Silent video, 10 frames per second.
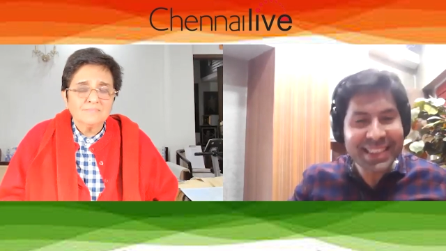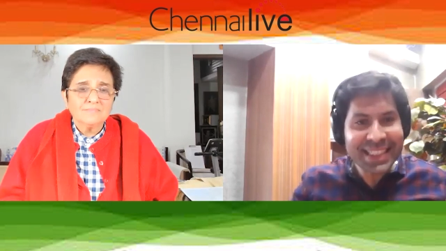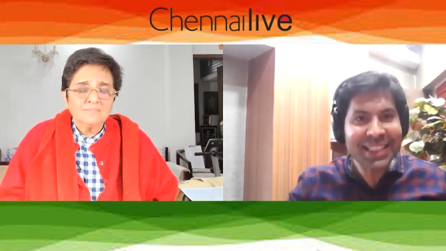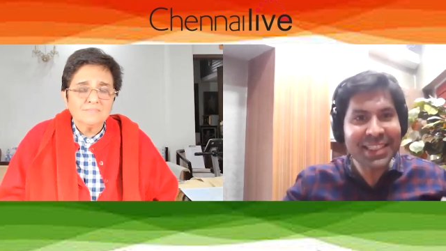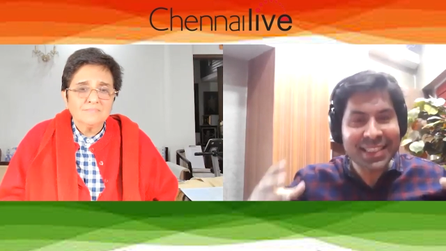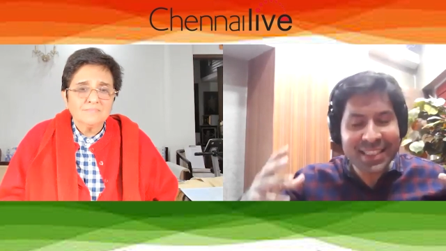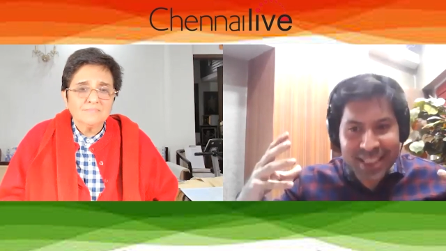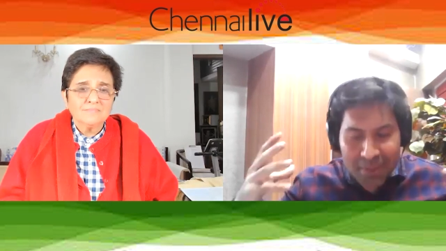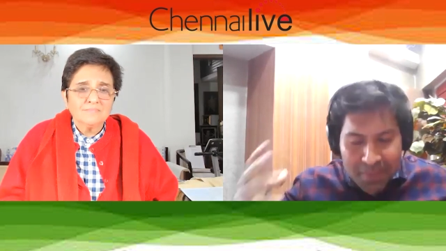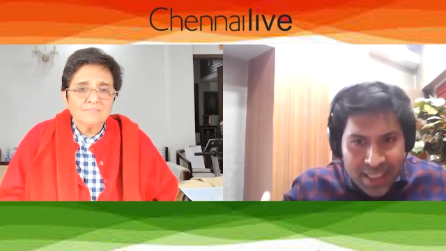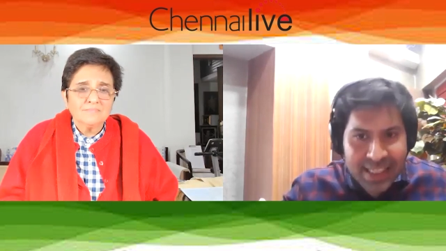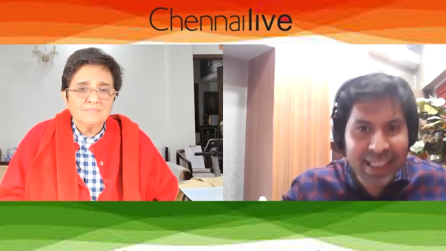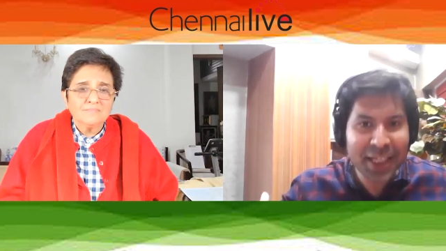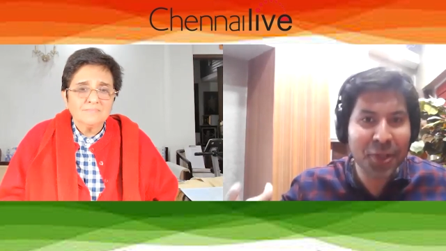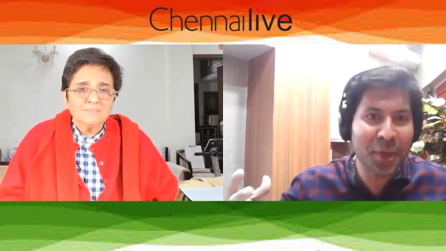Speaker 1: is it something
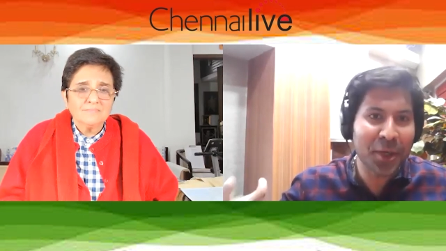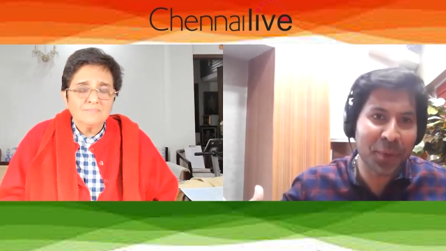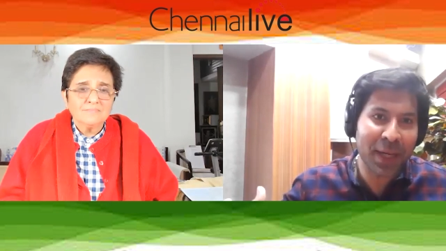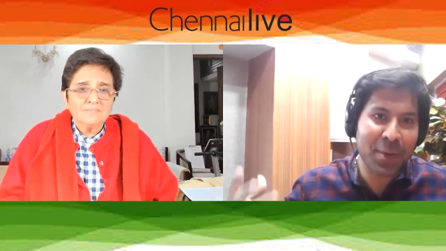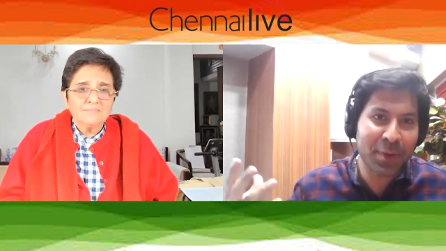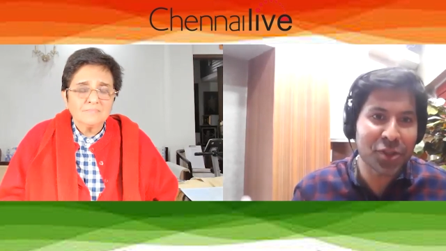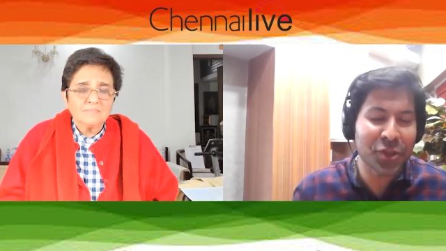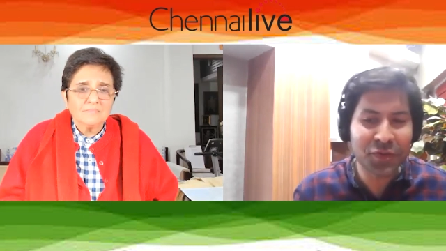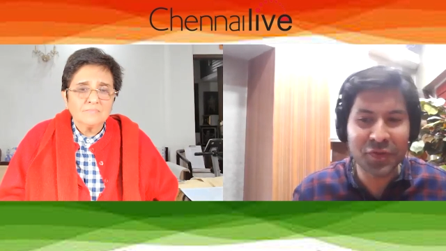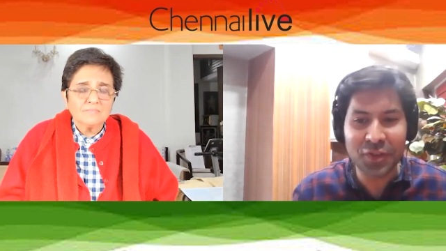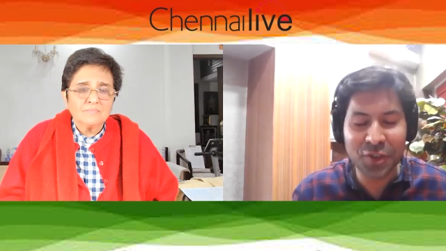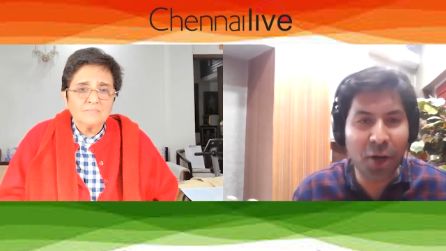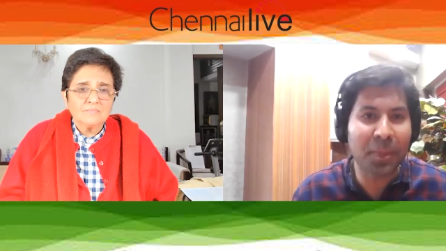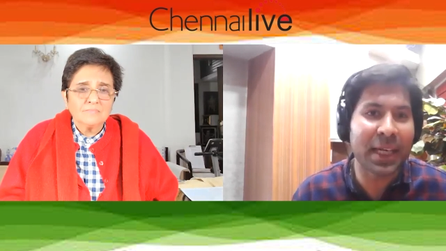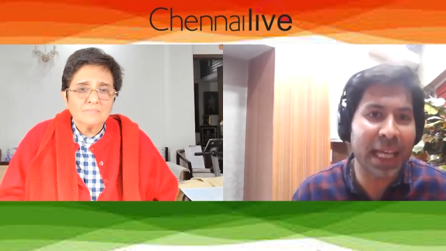that you are doing which you've
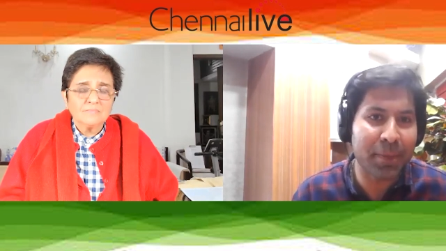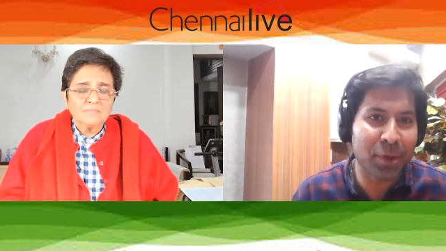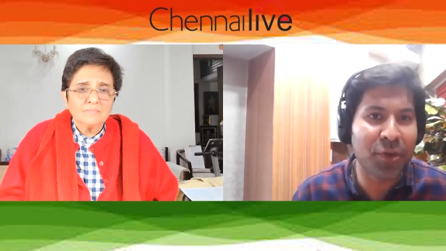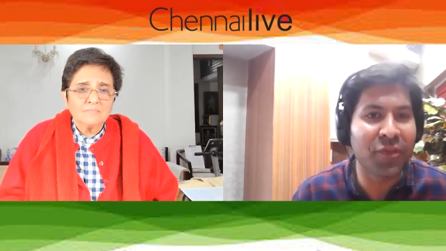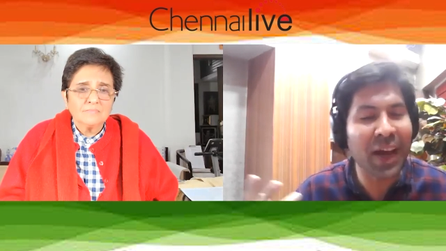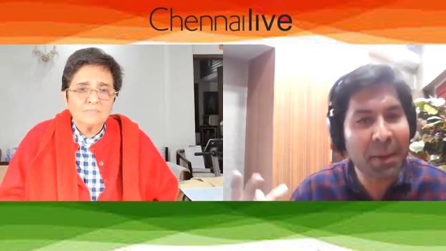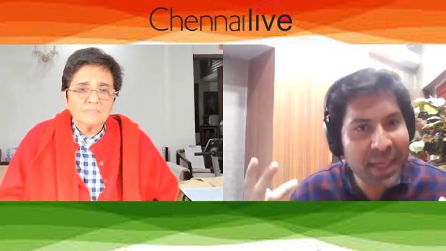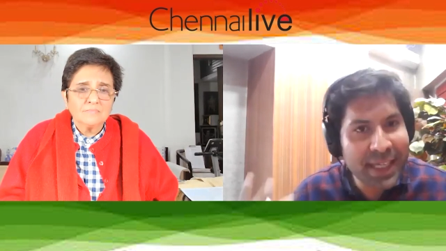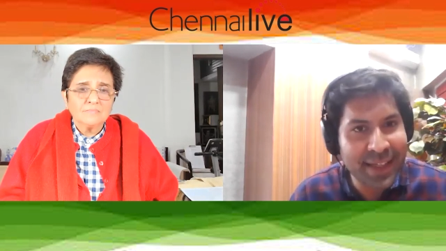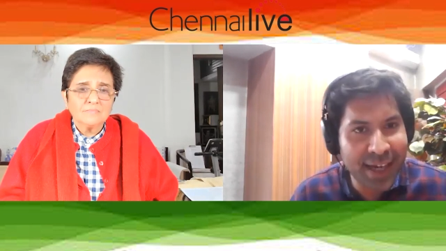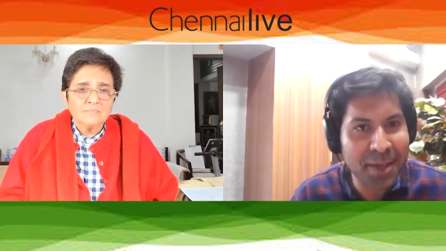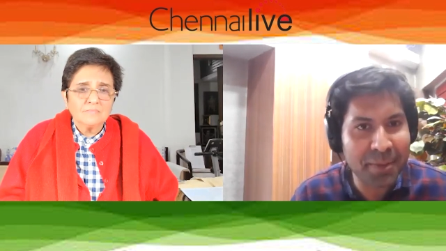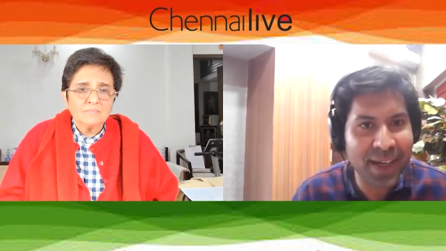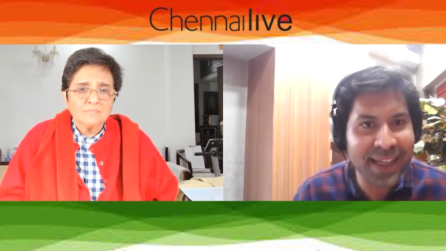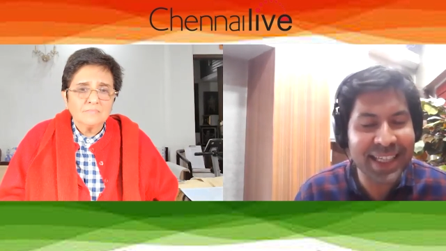not been able to do family
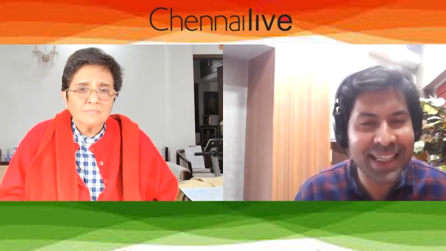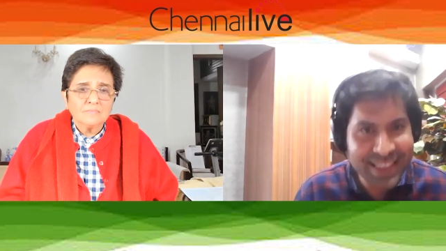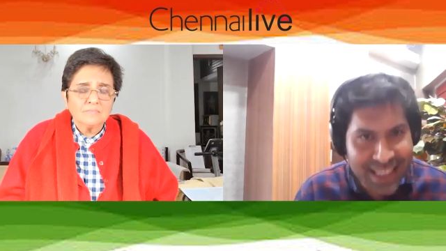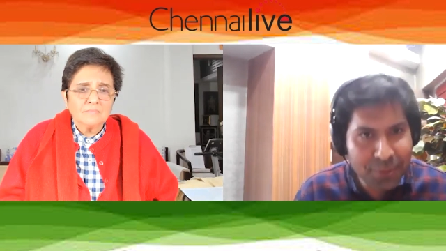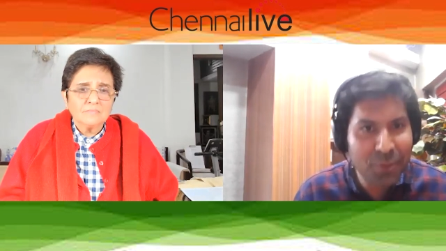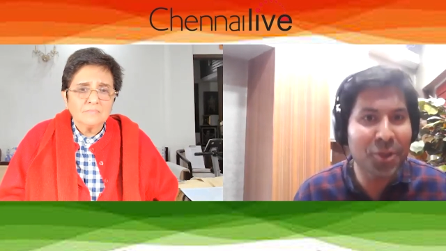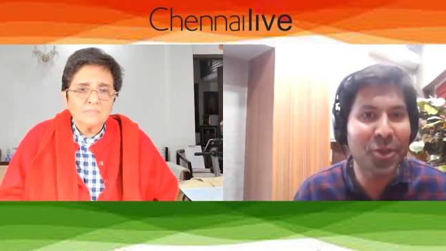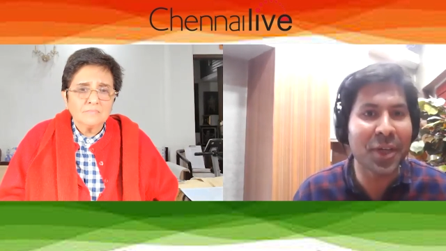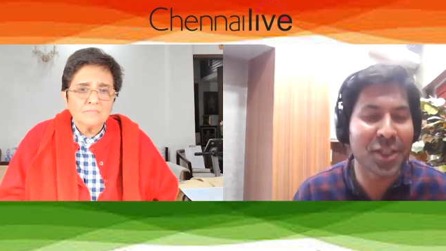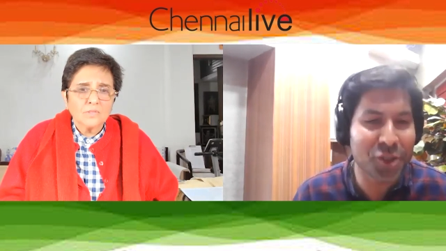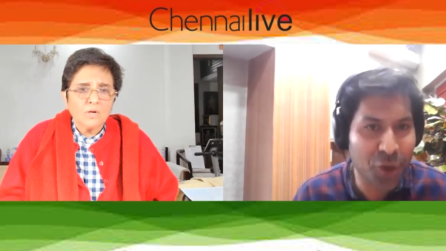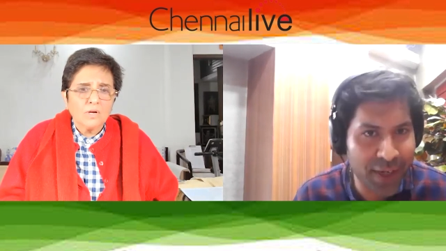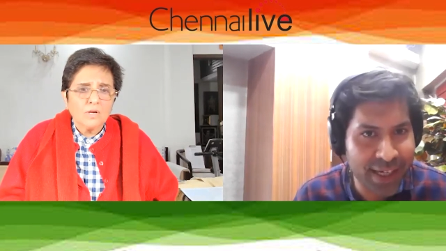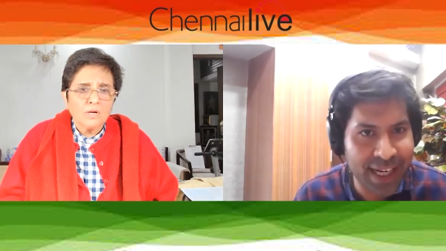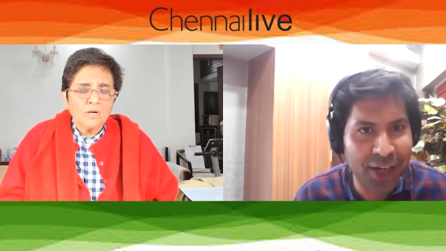time uh, is that what you're
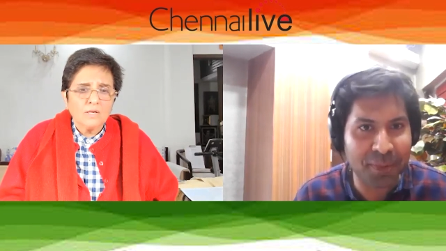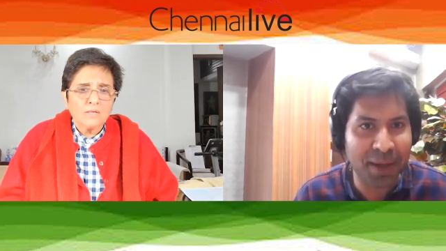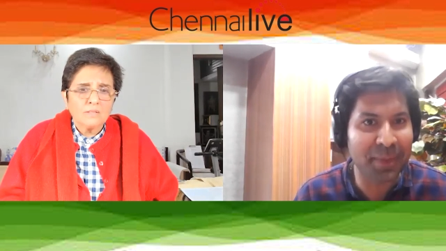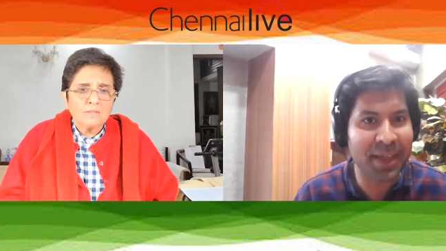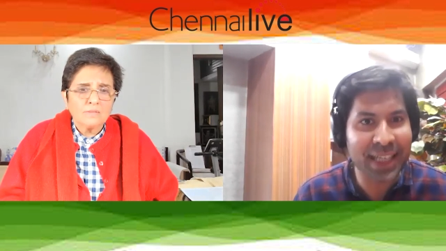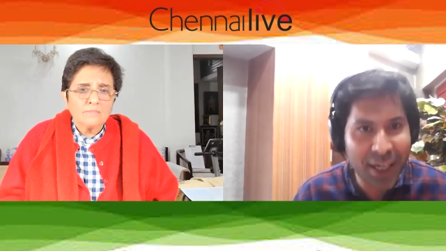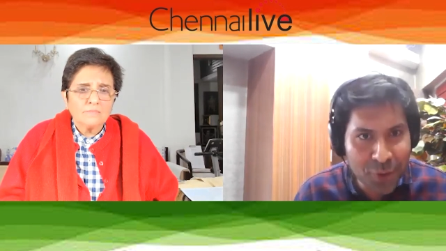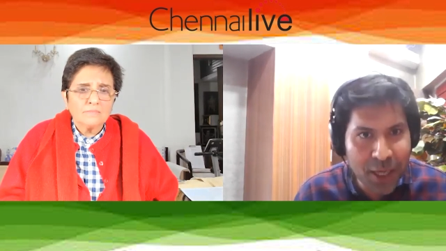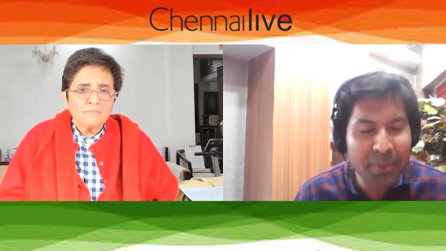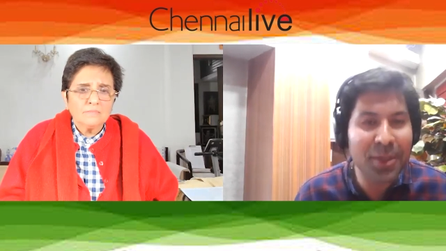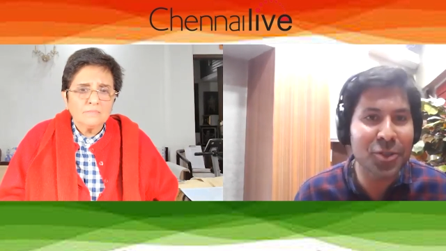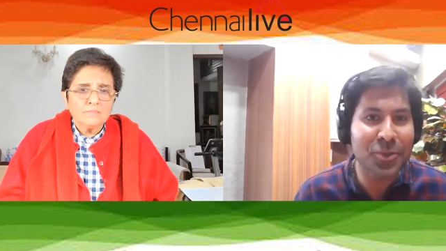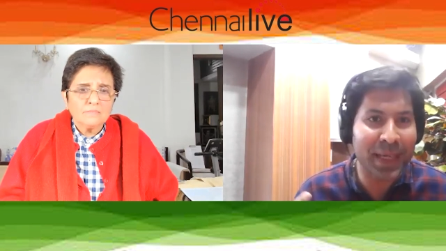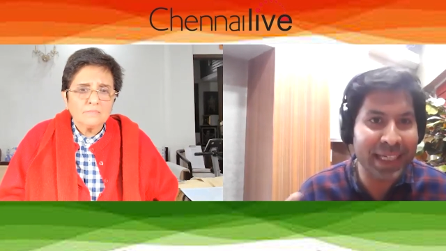enjoying now ma'am are you able to